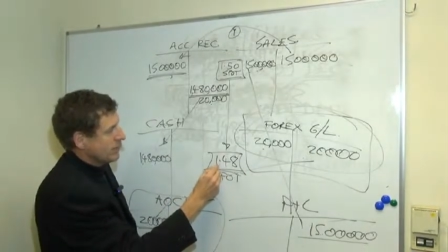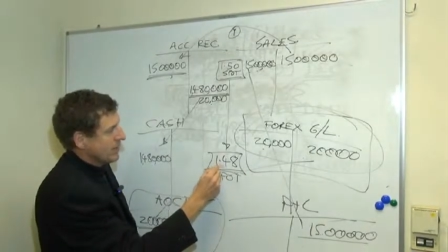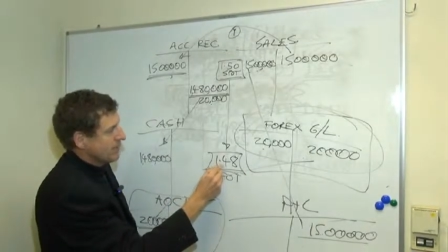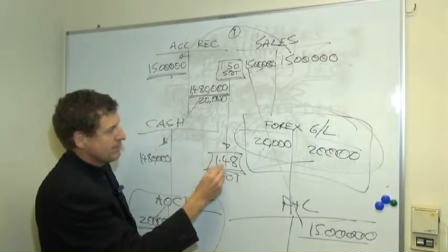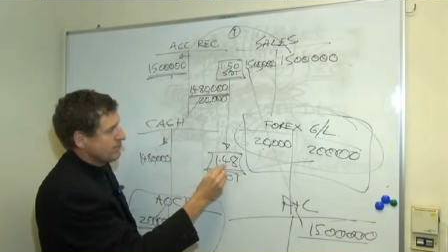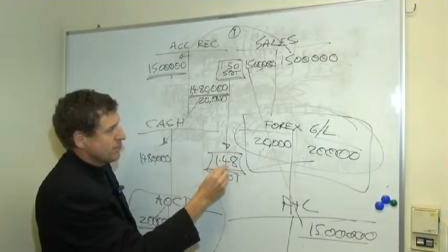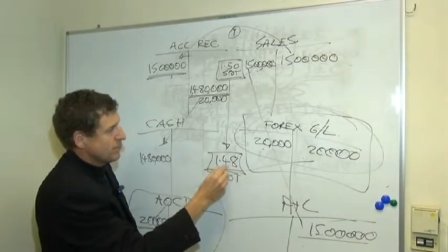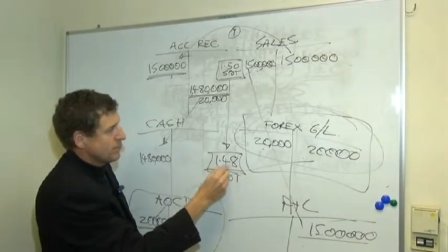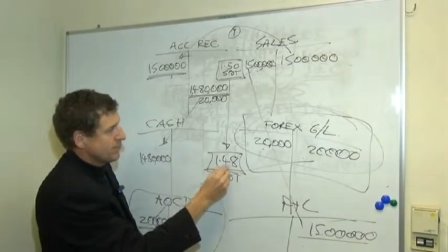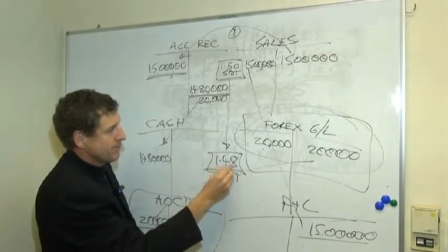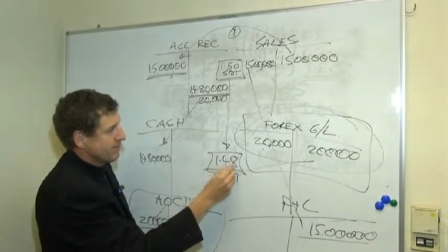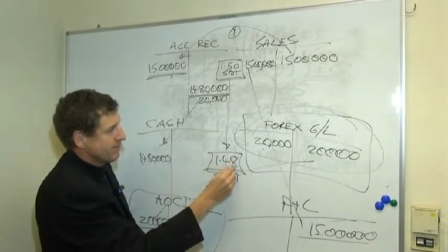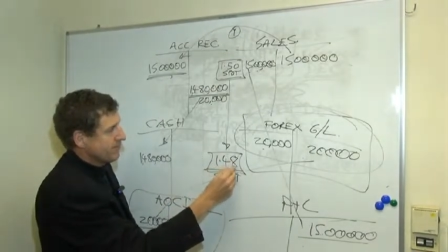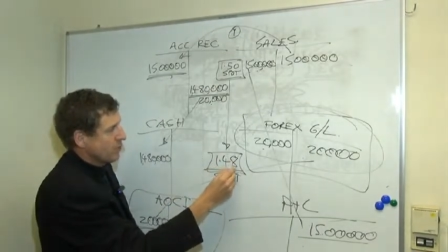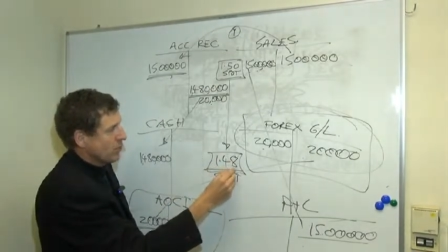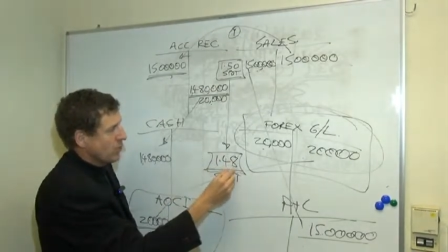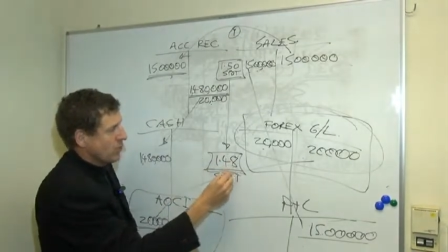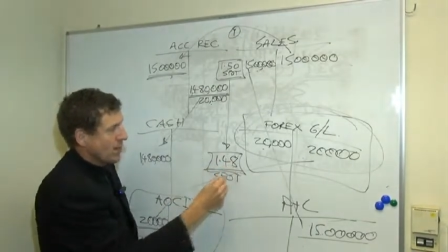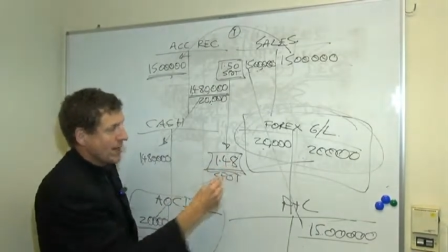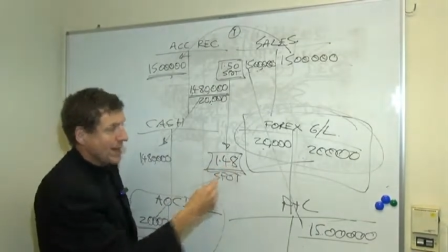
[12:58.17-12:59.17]

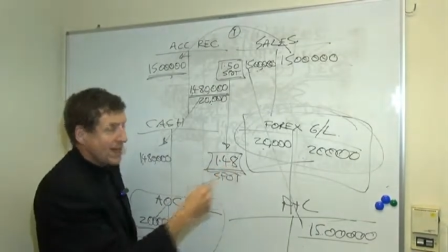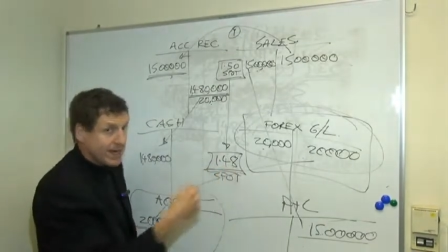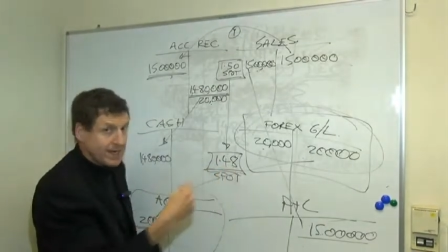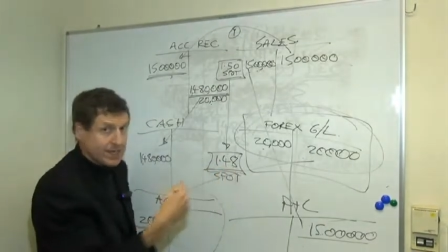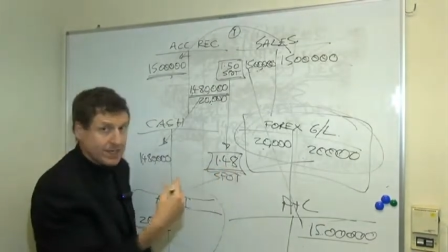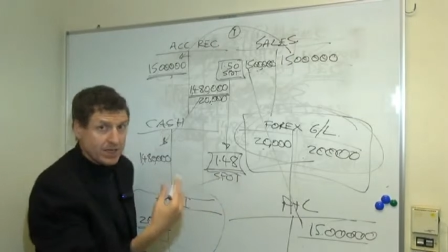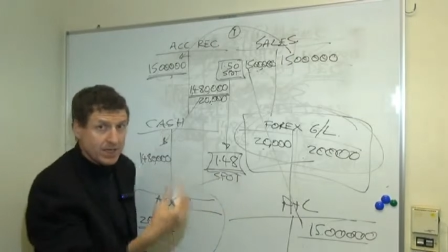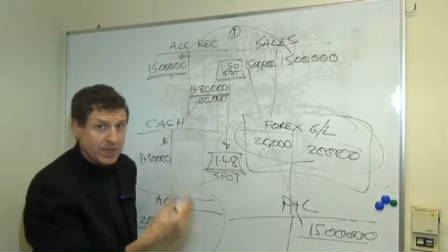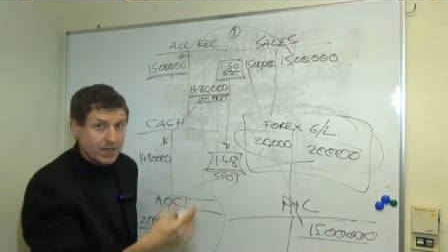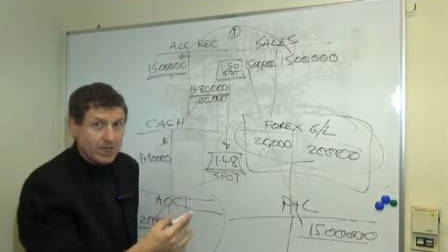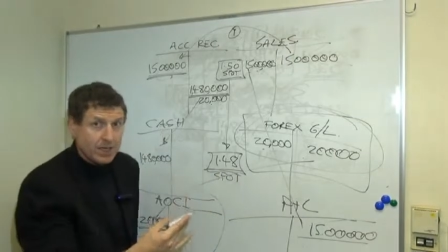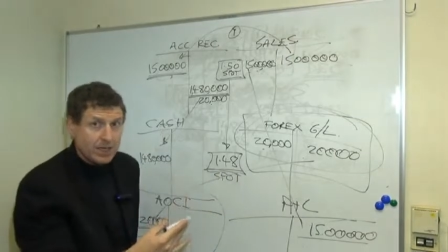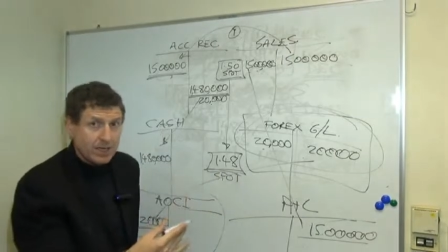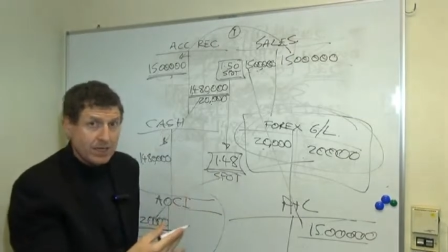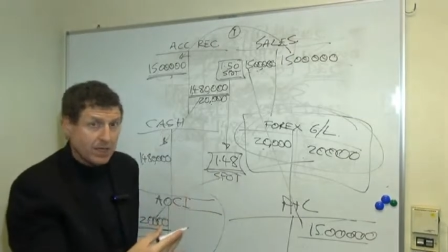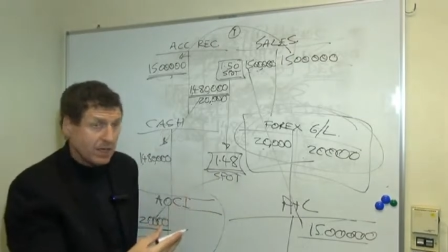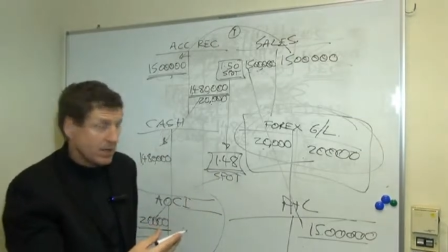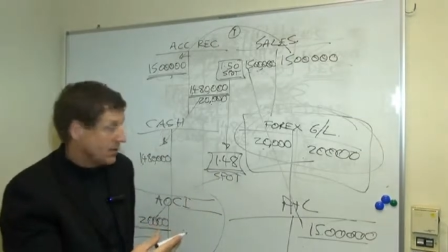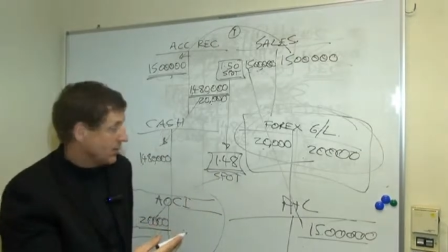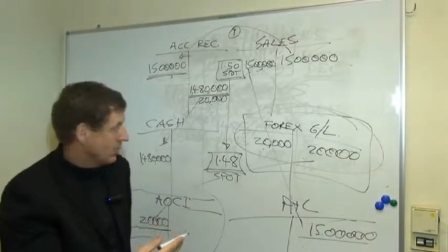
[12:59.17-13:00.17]

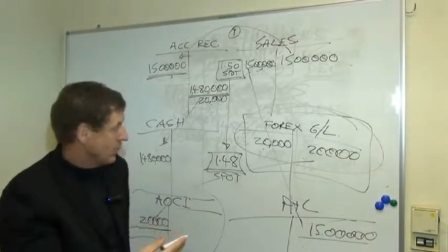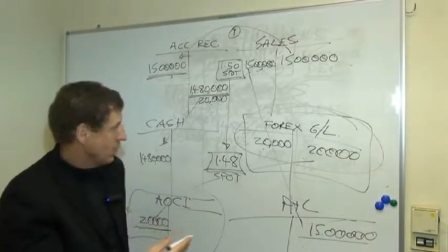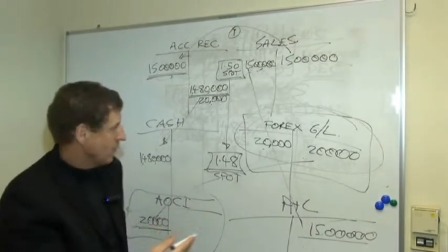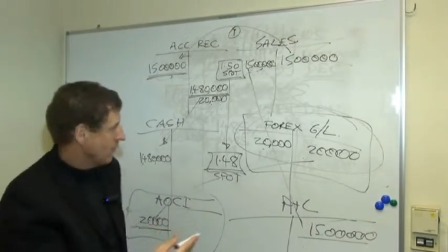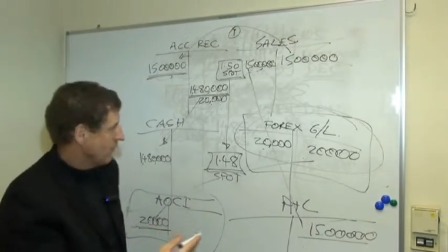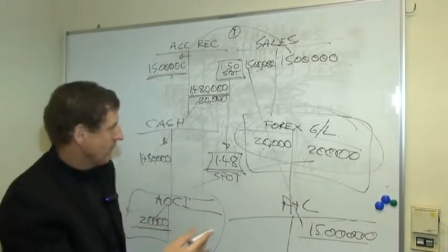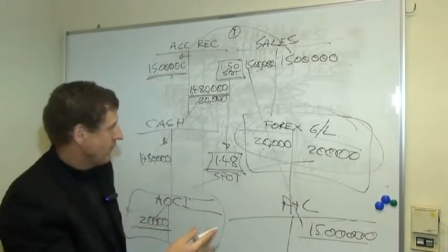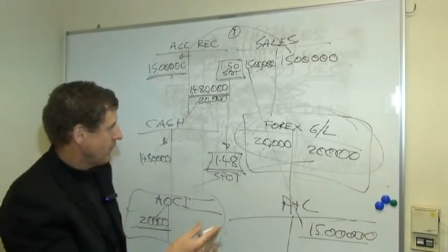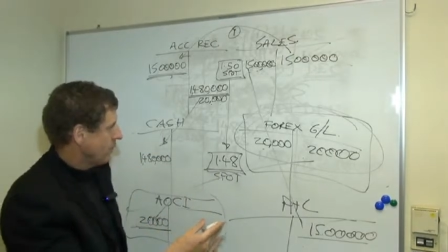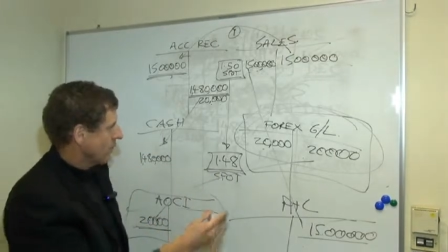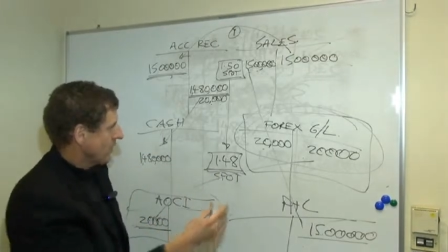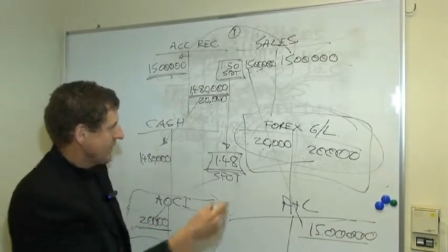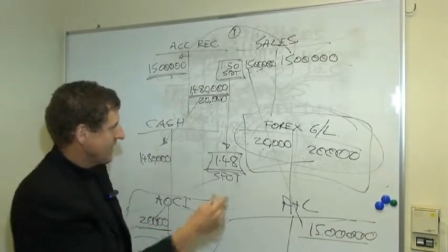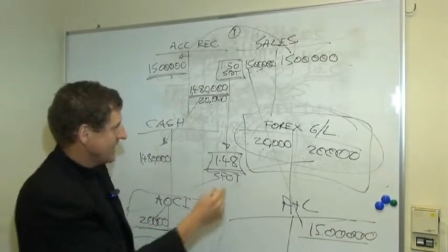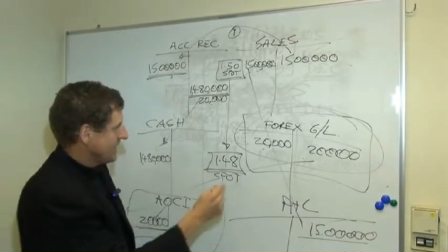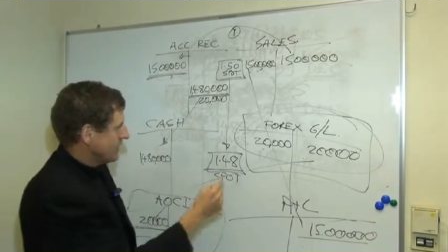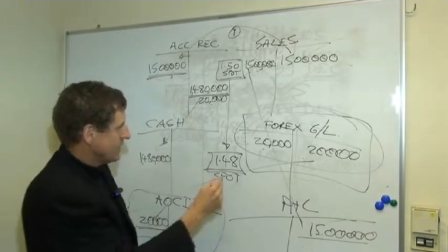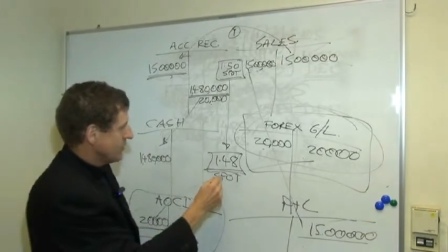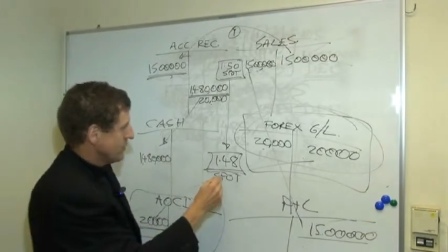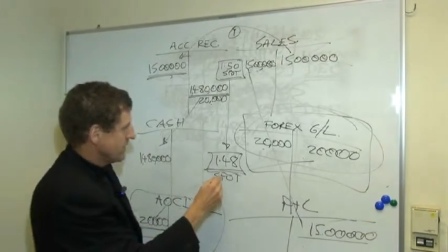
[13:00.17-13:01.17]

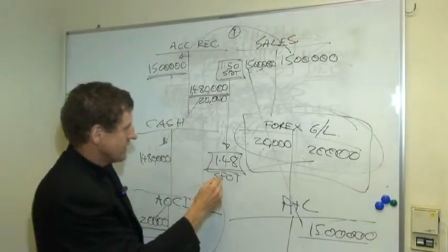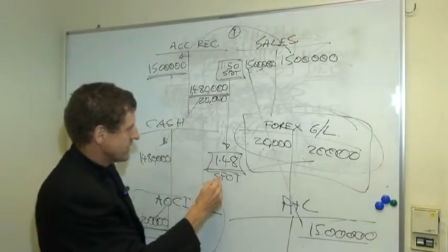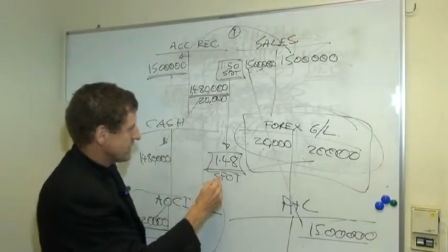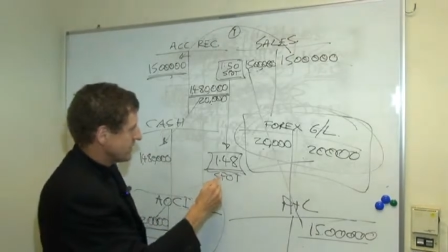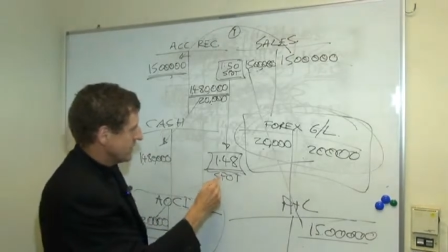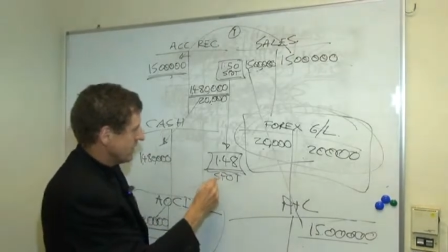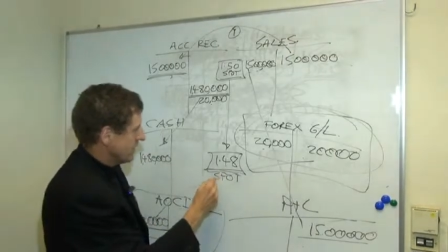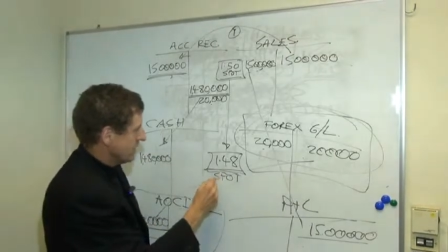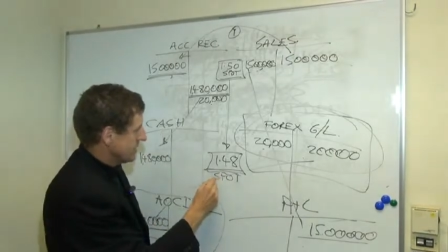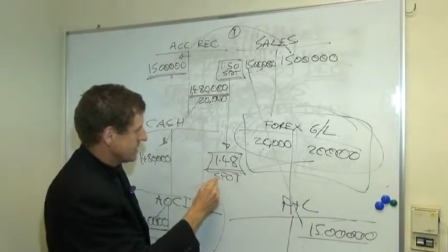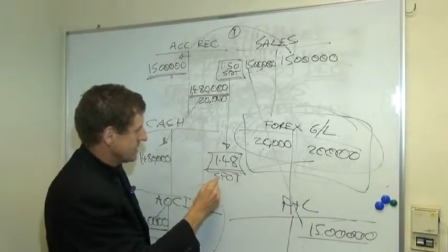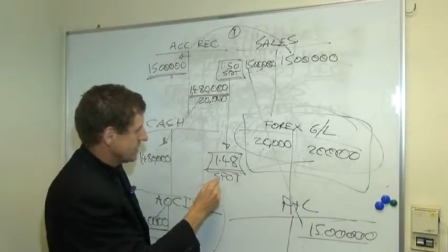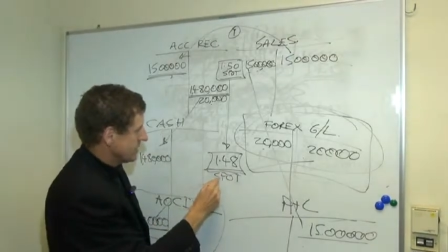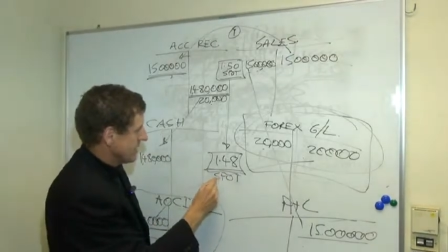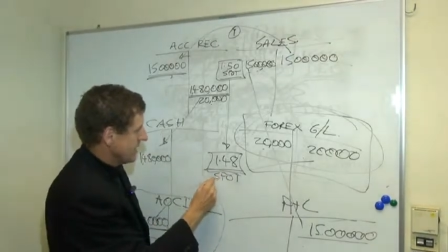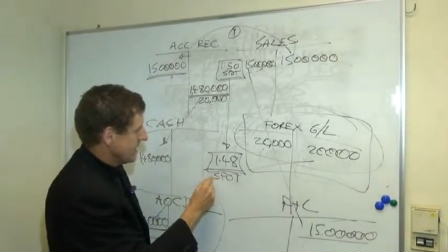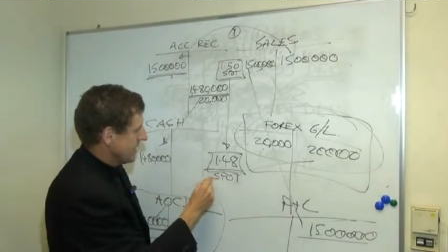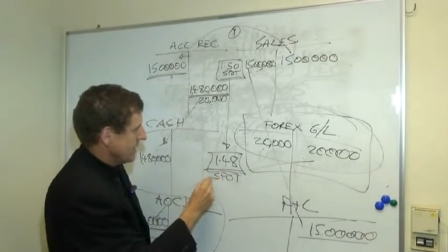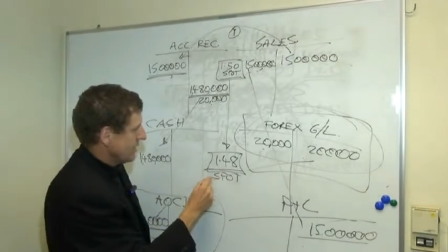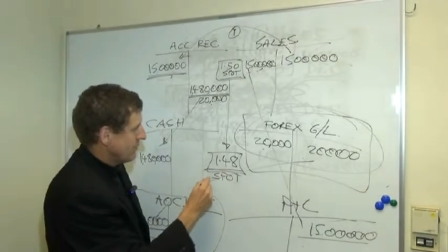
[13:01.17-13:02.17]
1.48 US dollars.